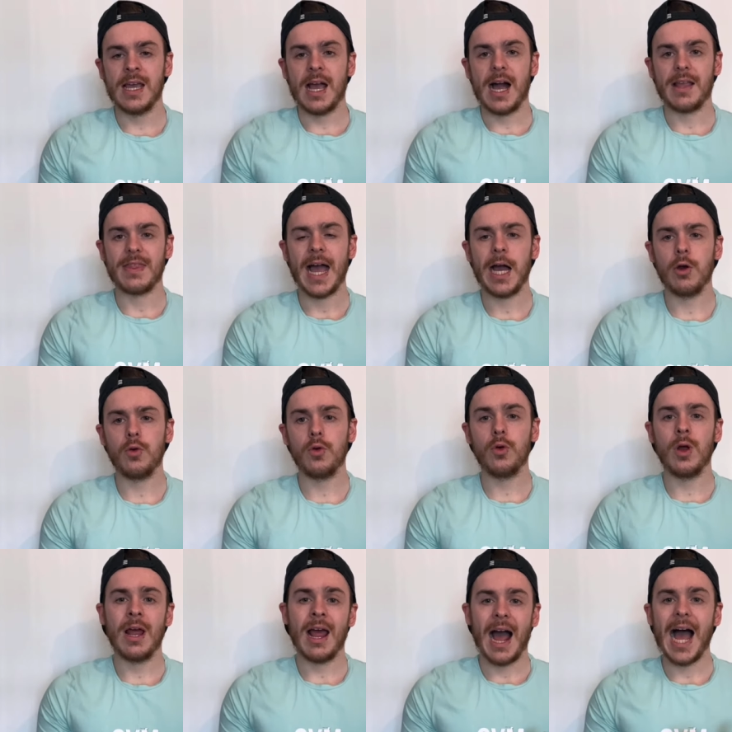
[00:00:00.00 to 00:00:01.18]
and how
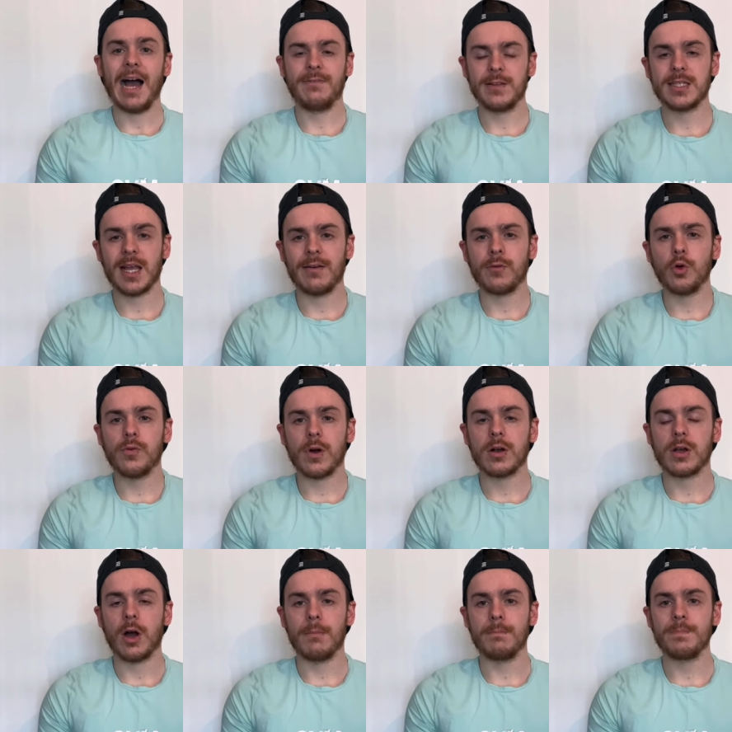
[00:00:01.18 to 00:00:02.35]
athletes have
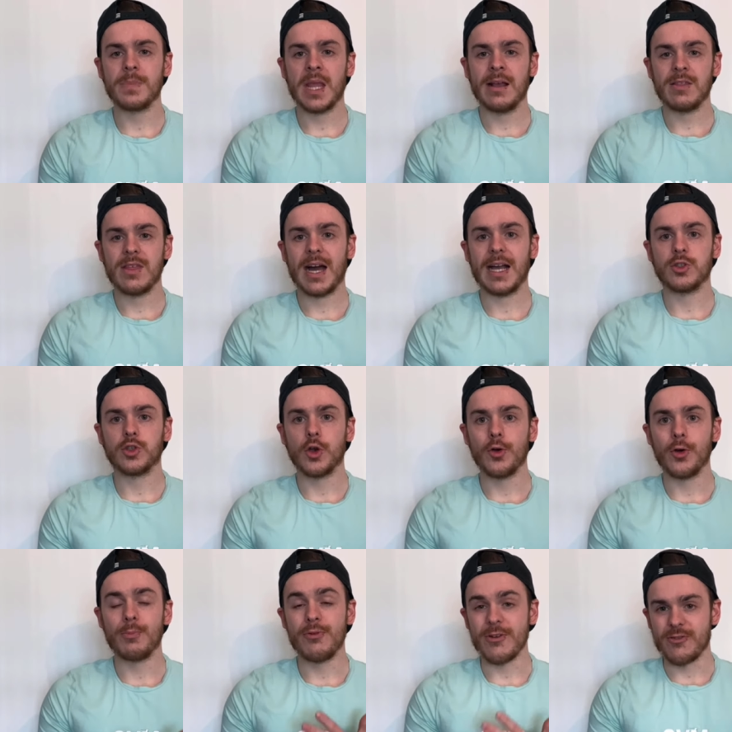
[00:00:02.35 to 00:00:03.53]
overcome that to
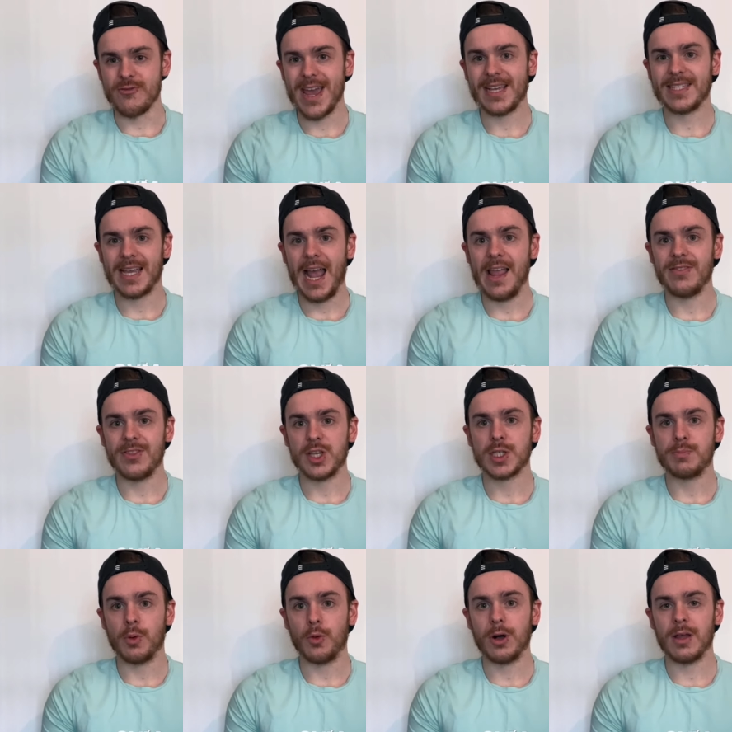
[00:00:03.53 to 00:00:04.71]
progress in the
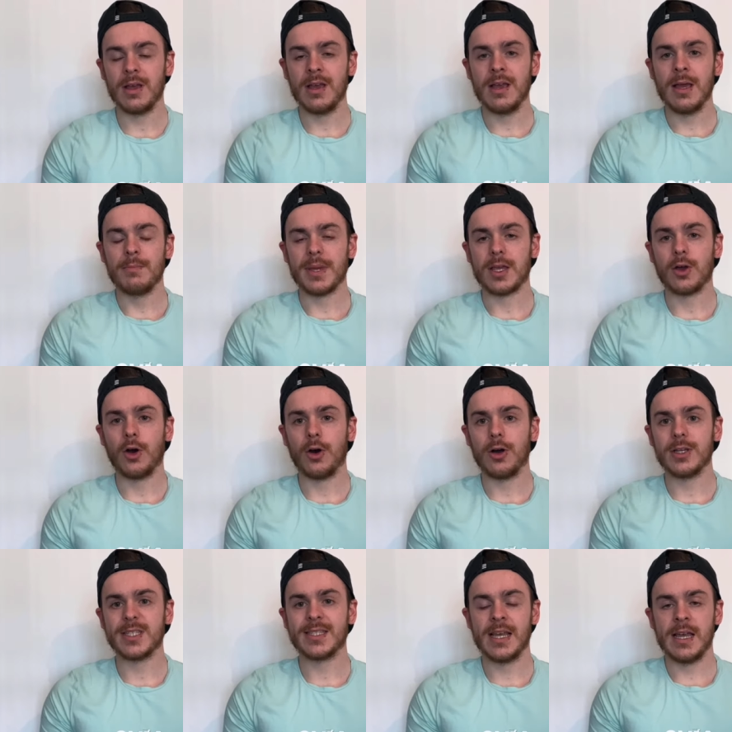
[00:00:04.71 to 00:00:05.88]
sport
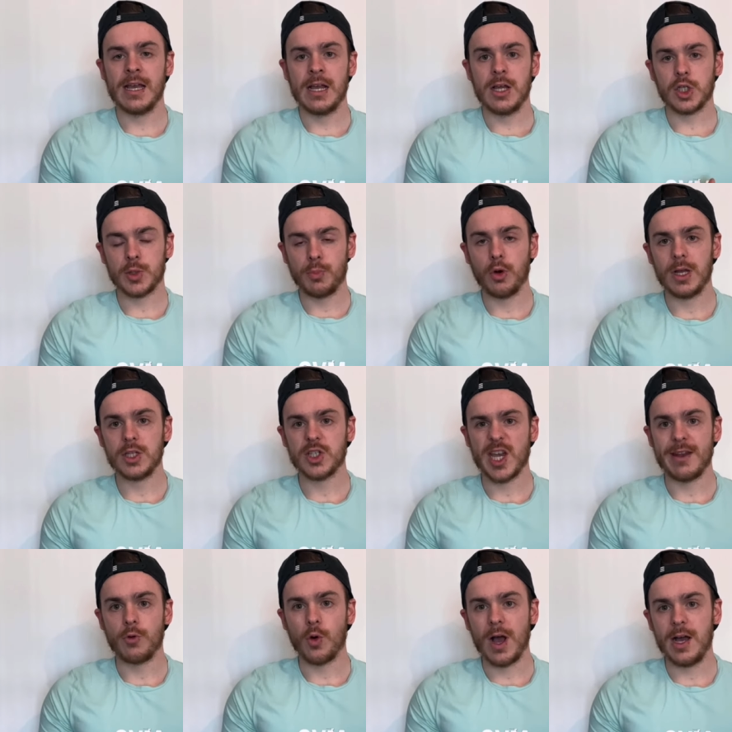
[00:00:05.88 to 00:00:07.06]
because sport in
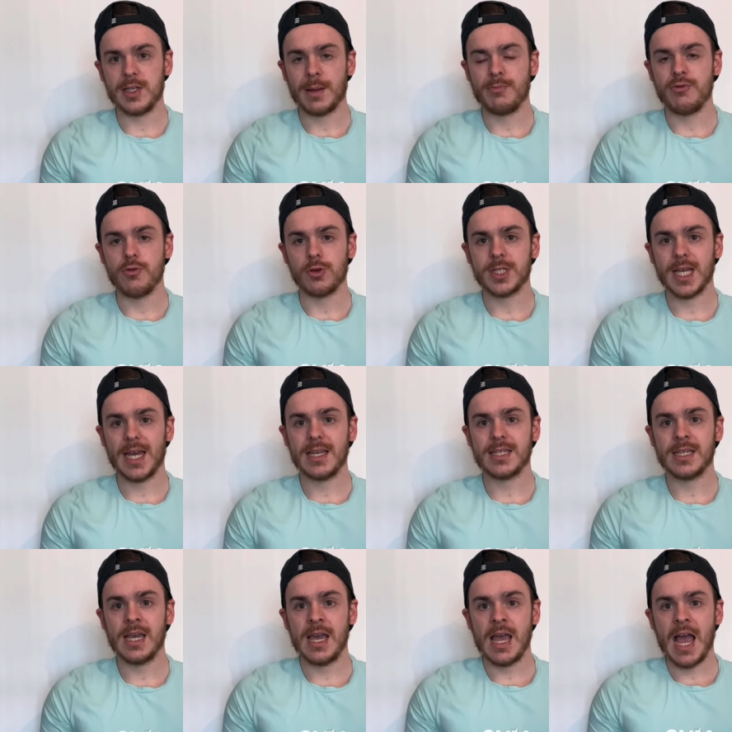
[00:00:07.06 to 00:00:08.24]
general is a
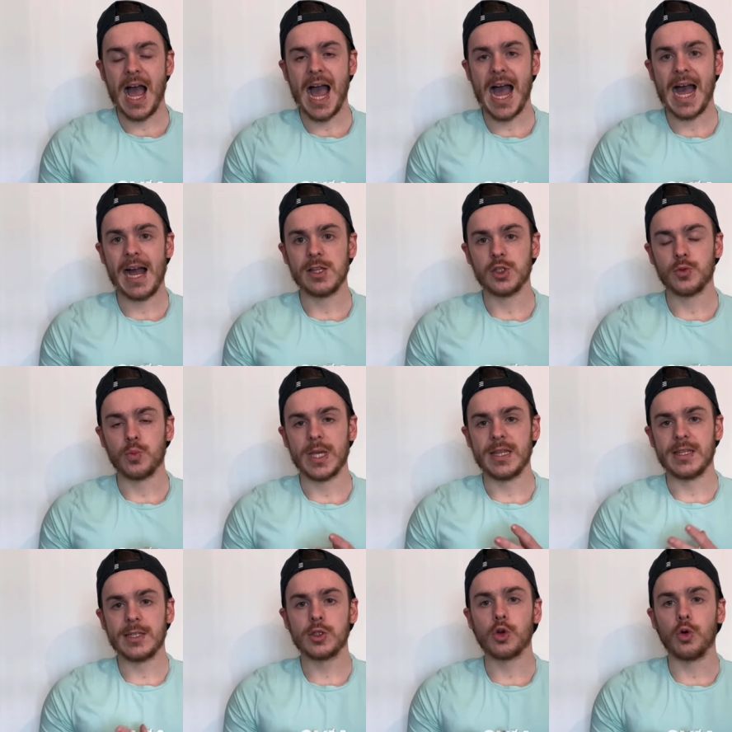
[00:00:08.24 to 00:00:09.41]
process and we
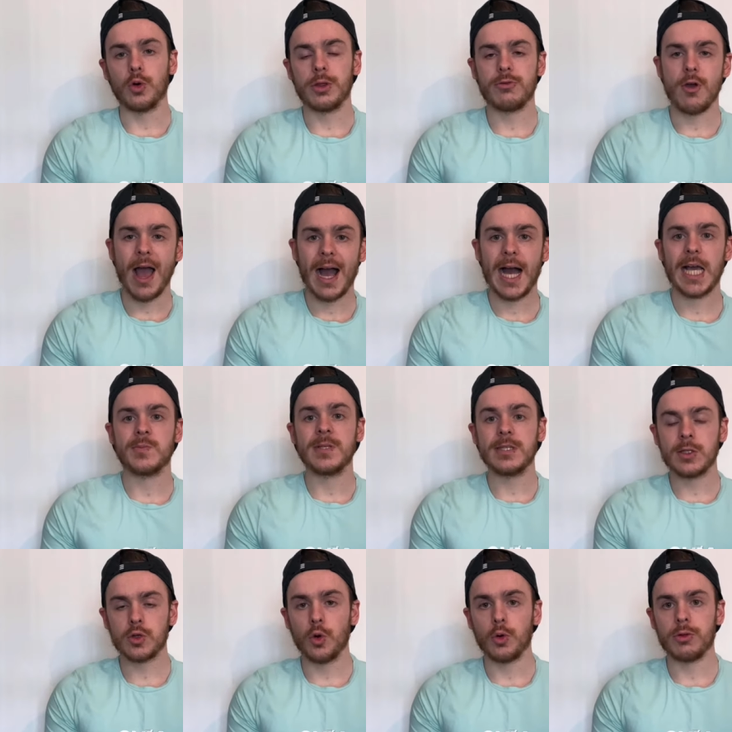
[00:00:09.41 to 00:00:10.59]
need to go through highs, we need
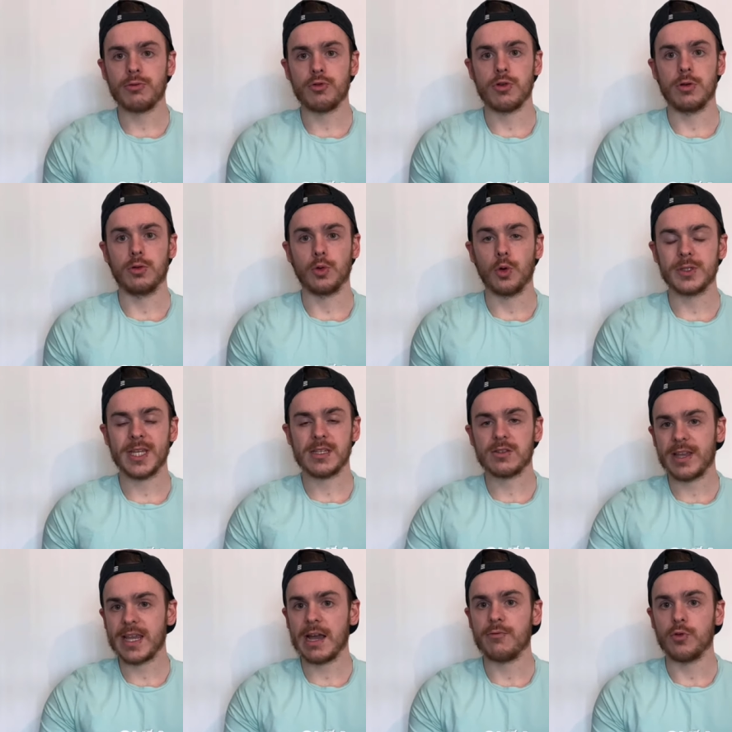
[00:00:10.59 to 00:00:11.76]
to go through lows. It's
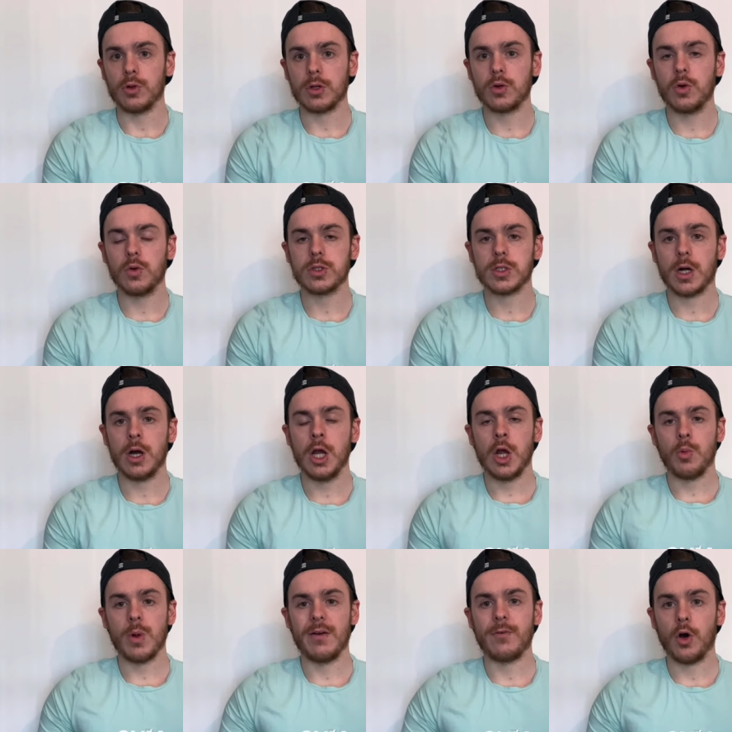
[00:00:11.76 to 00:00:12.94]
like a roller coaster.
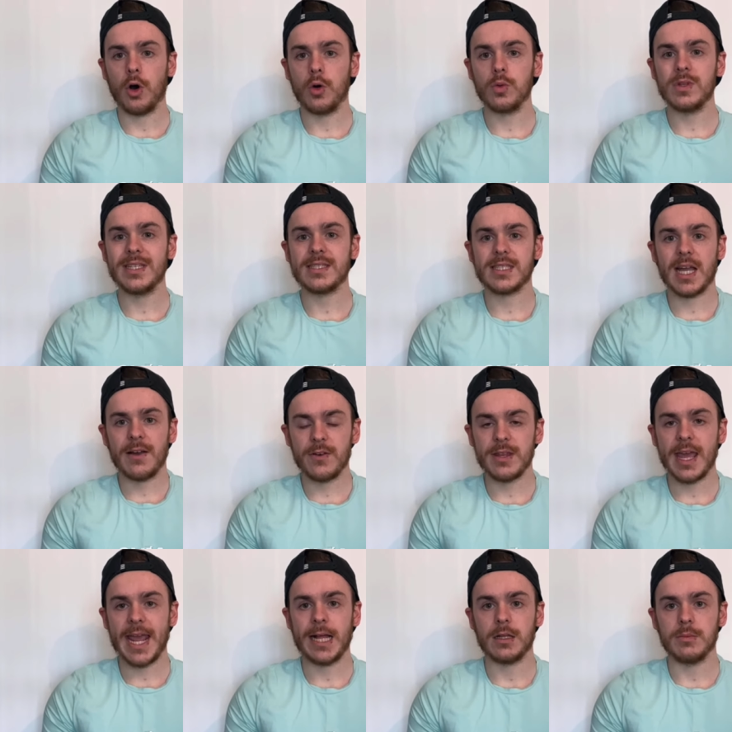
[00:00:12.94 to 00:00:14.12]
We have all these
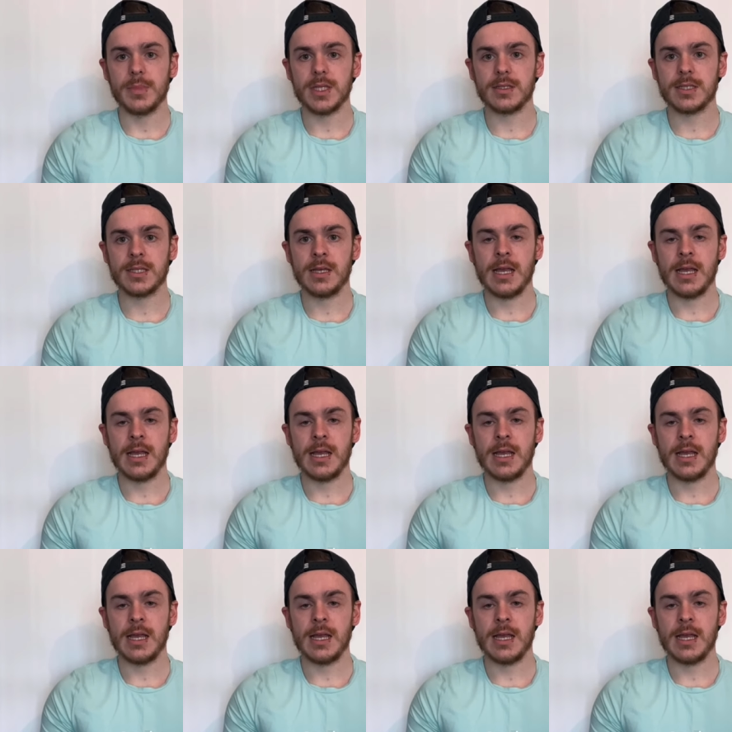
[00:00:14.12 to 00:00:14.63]
different elements